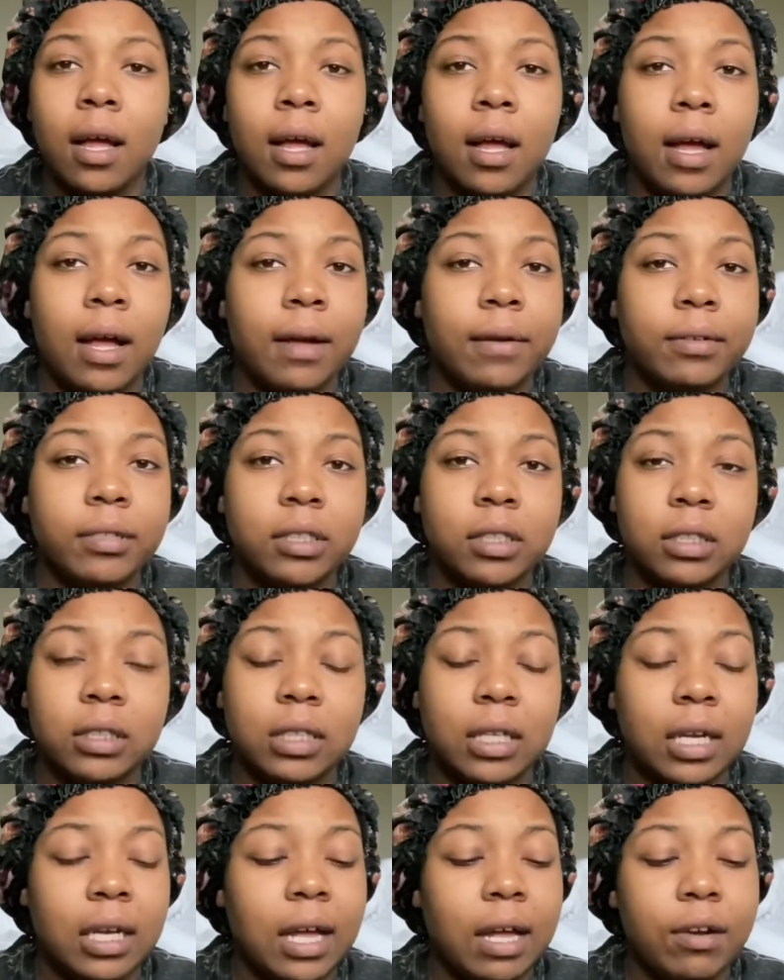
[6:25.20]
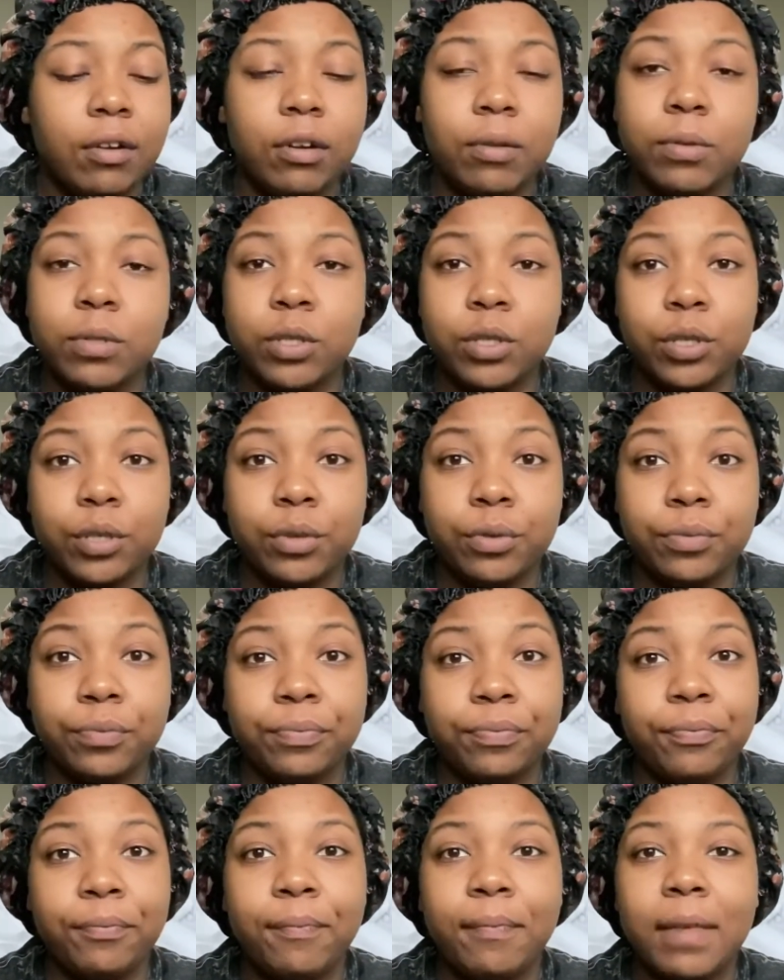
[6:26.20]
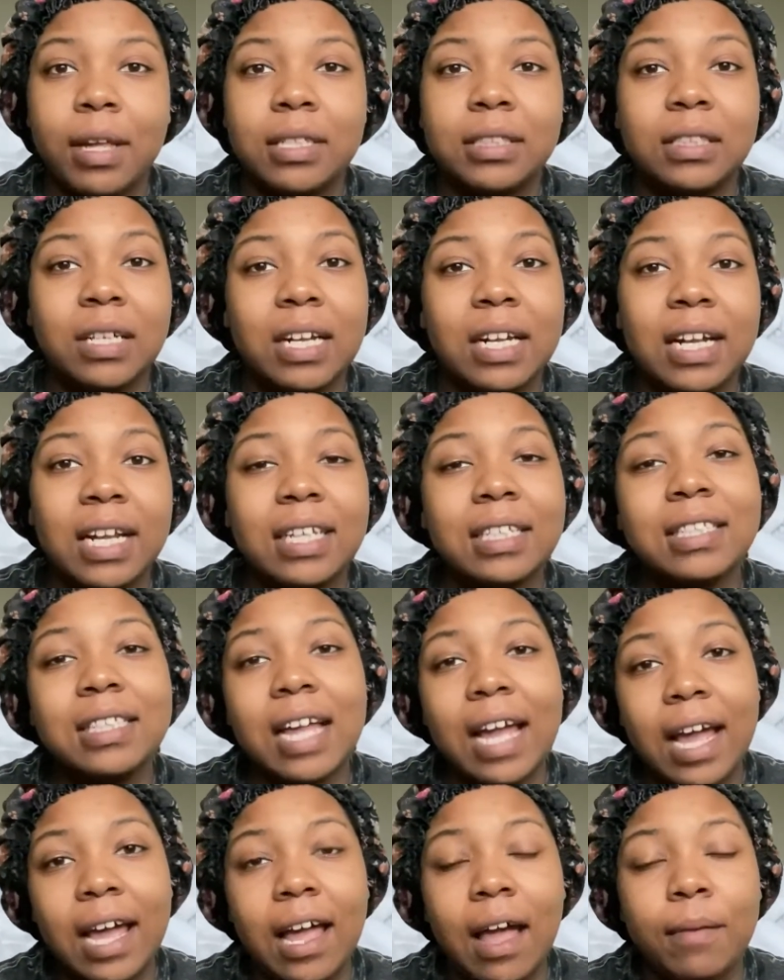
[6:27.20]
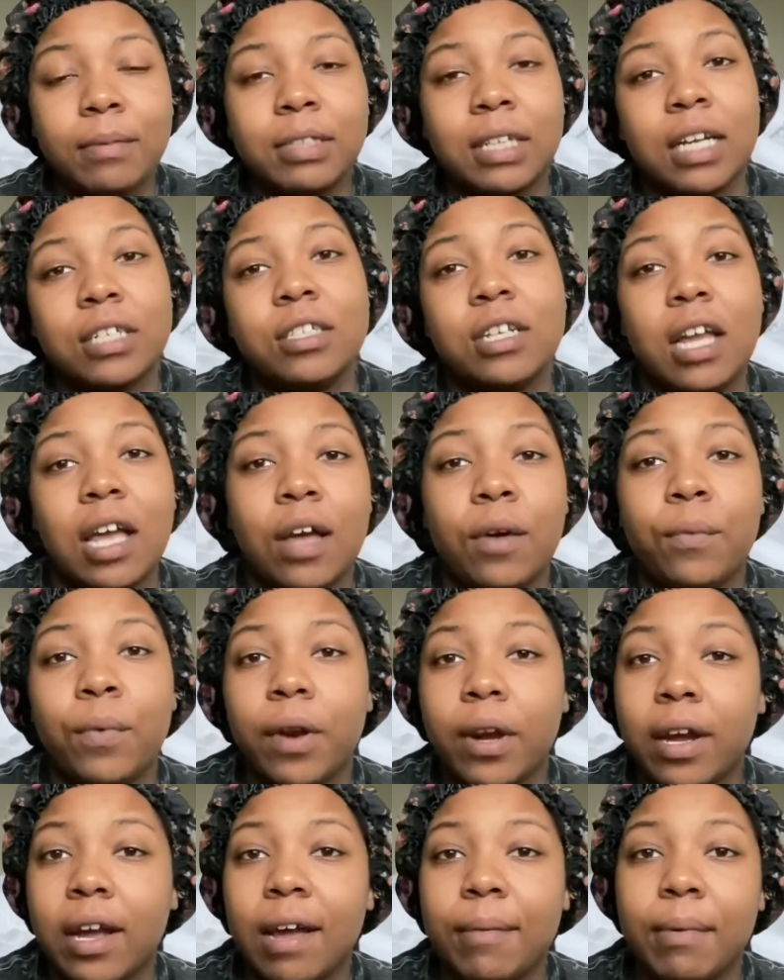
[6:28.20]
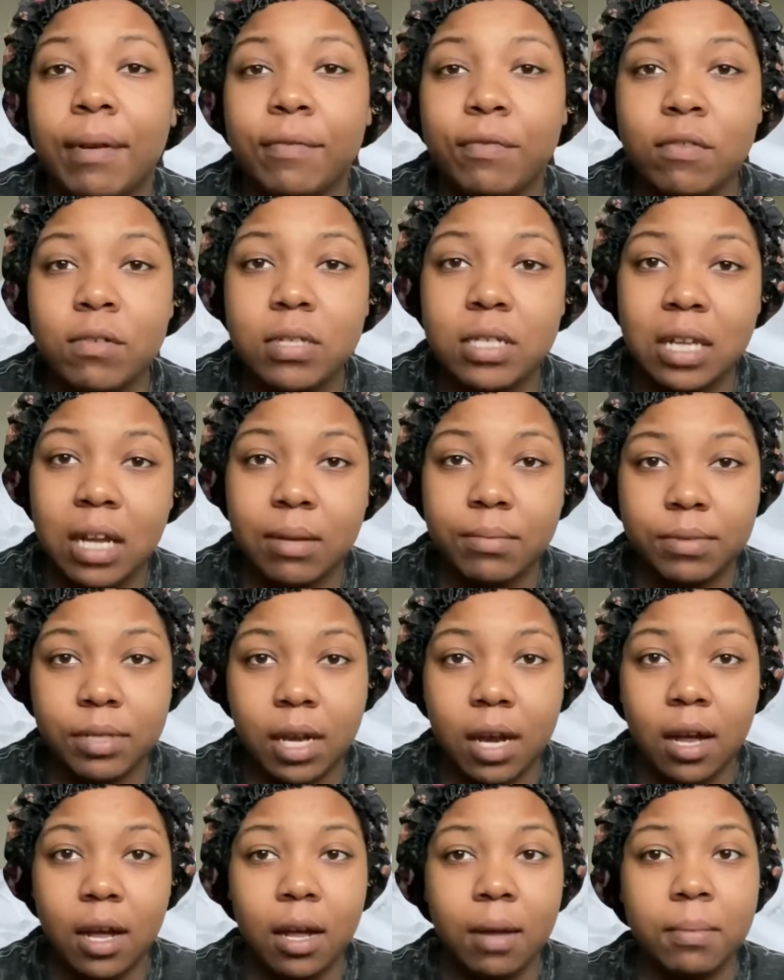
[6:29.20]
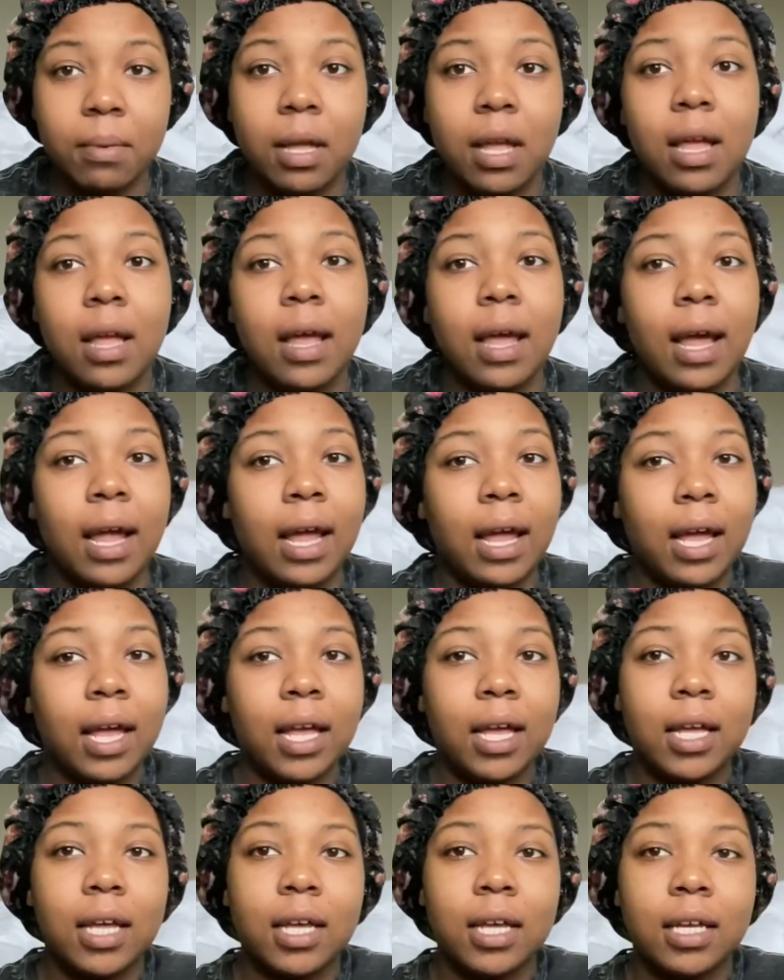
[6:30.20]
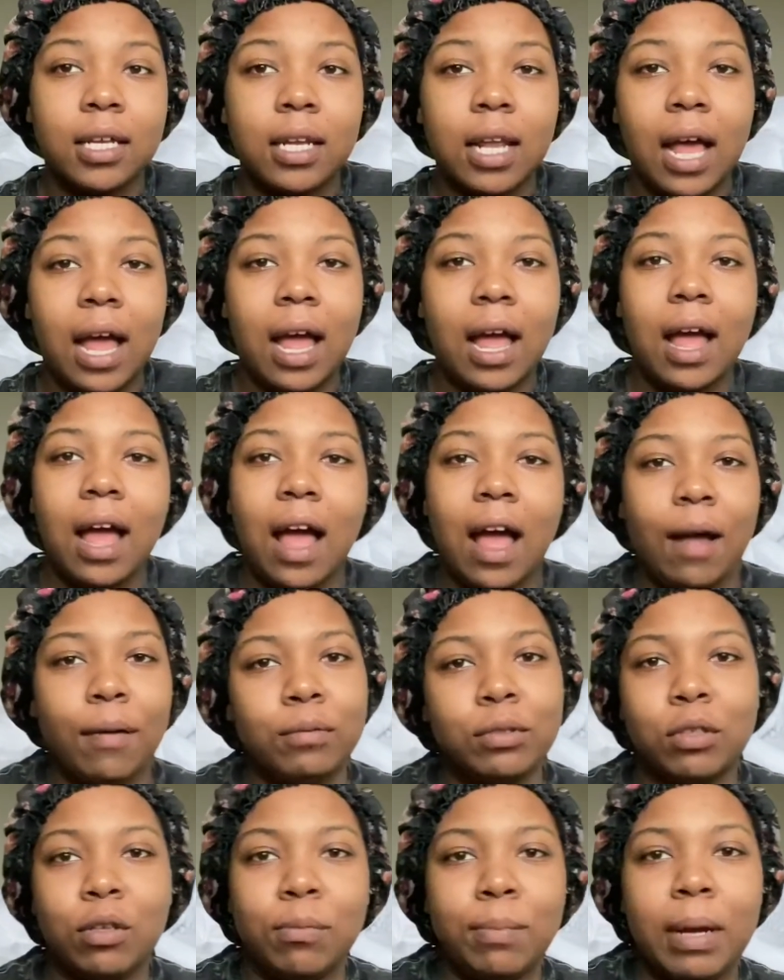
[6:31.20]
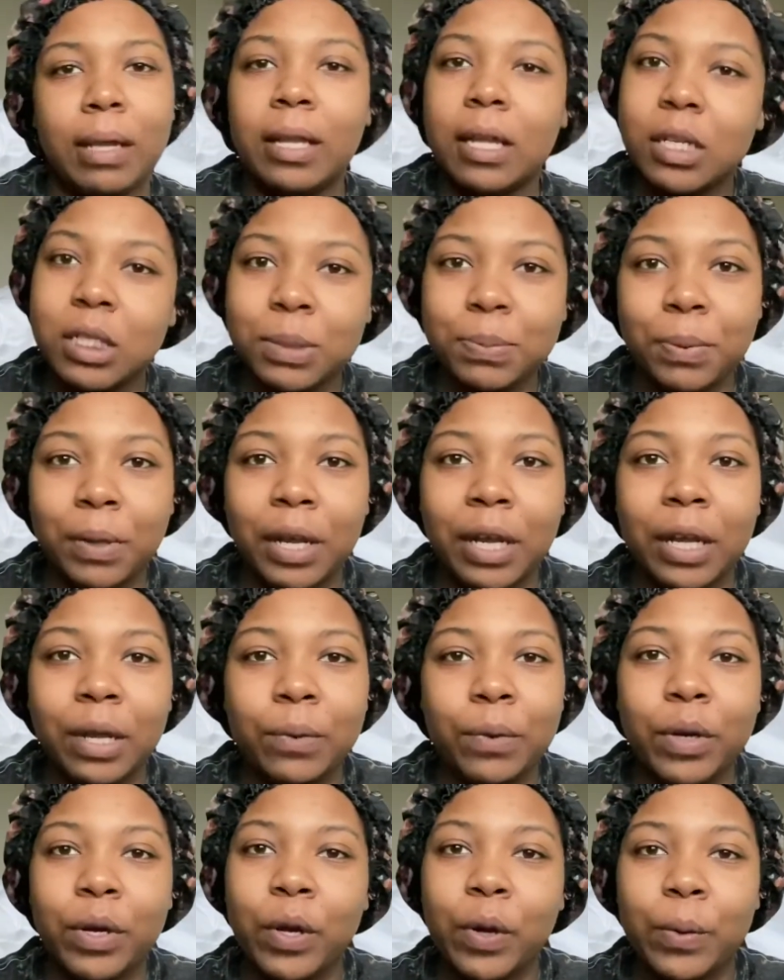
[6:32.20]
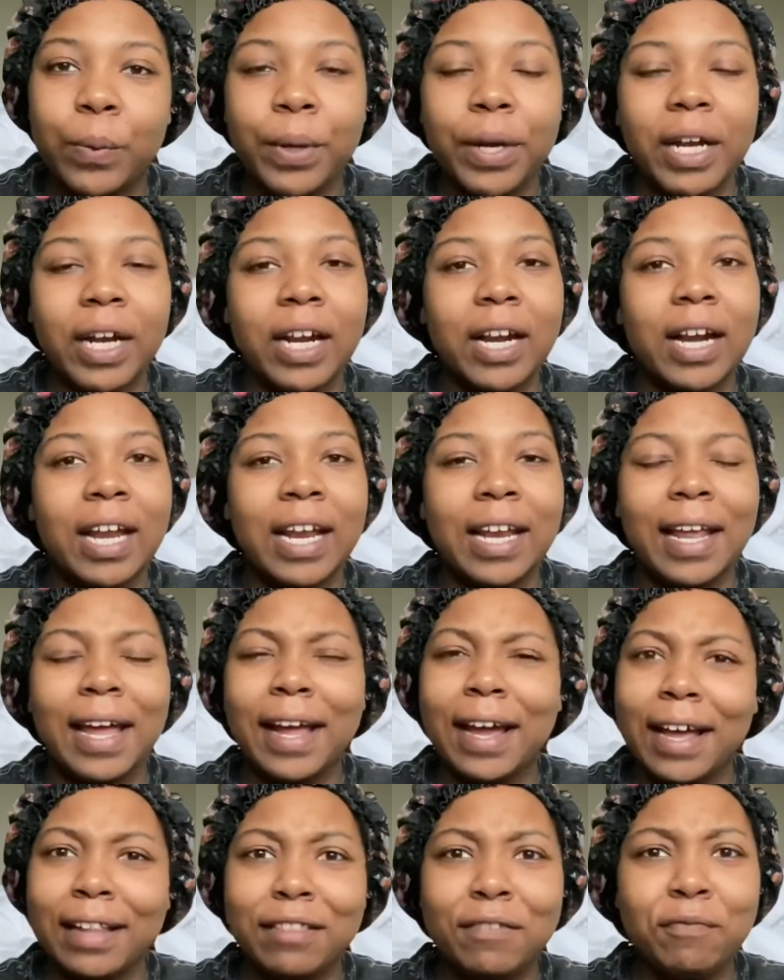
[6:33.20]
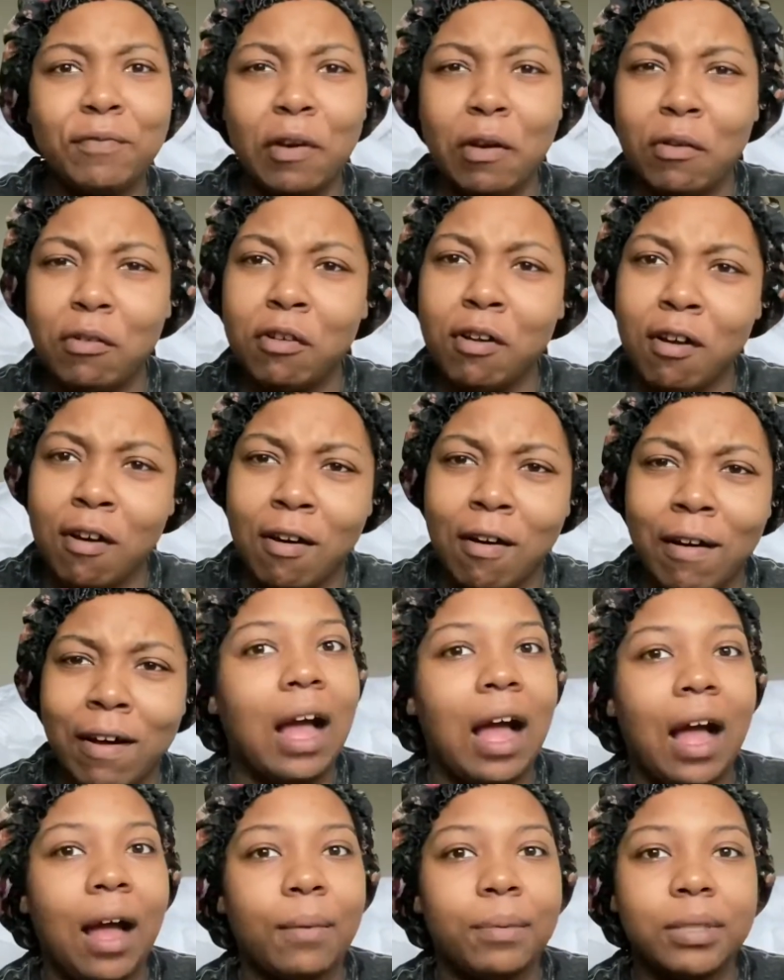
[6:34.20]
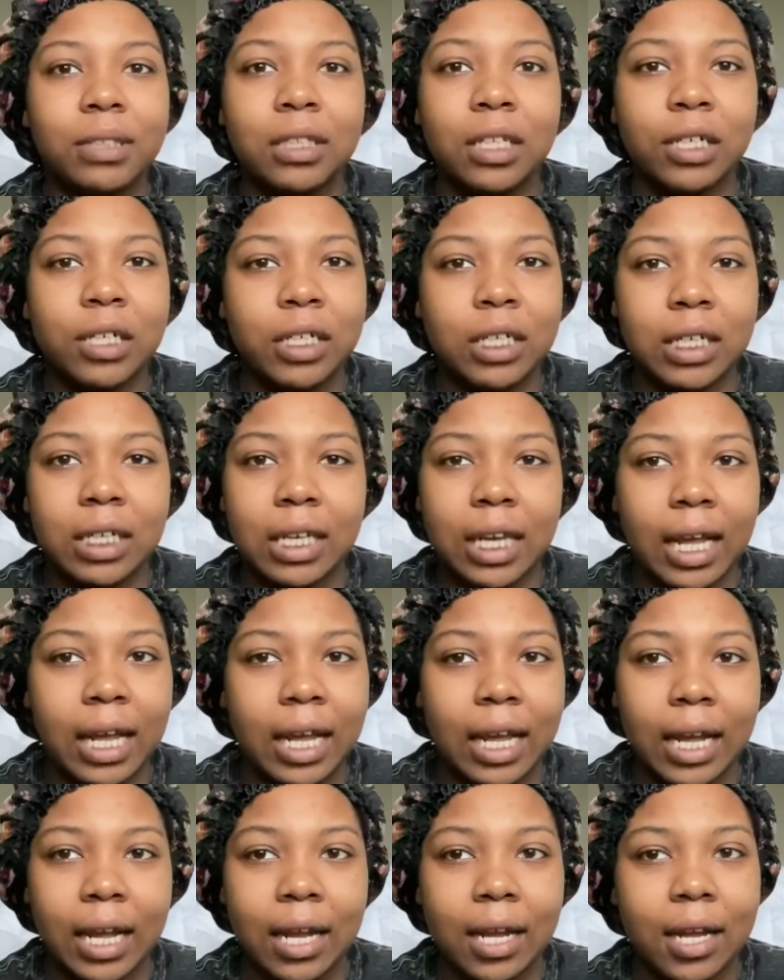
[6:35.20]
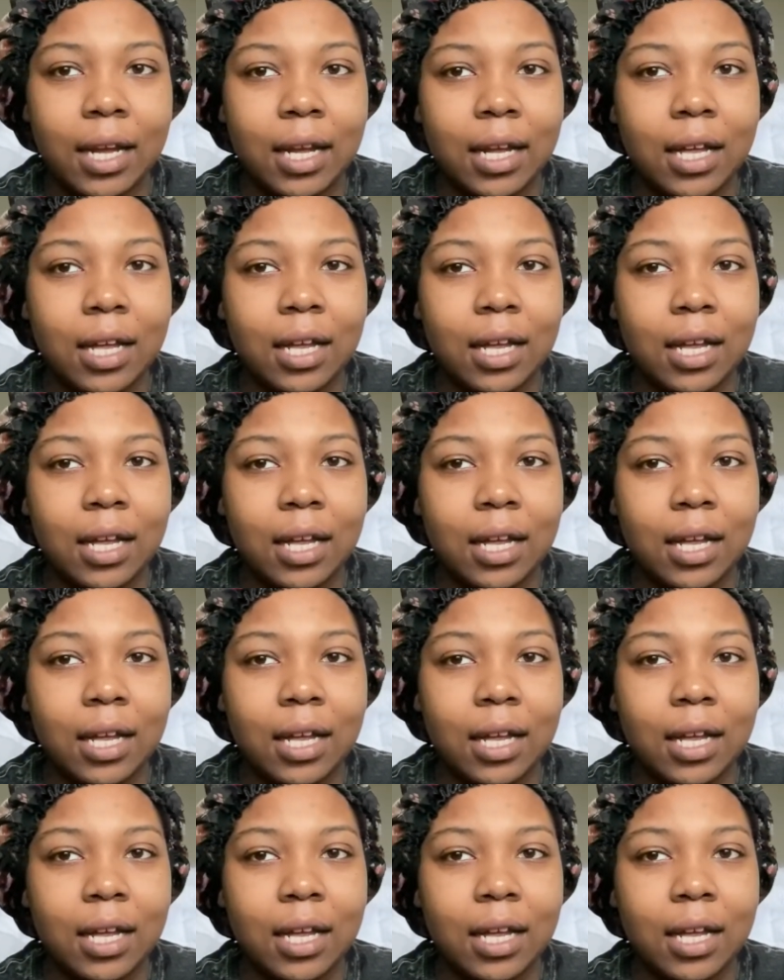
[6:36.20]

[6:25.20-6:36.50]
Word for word: I was just like, I don't know what to do. So the next day, I was actually at work at my full-time job, and I was on my lunch break with a coworker, and I got the phone call. I was literally like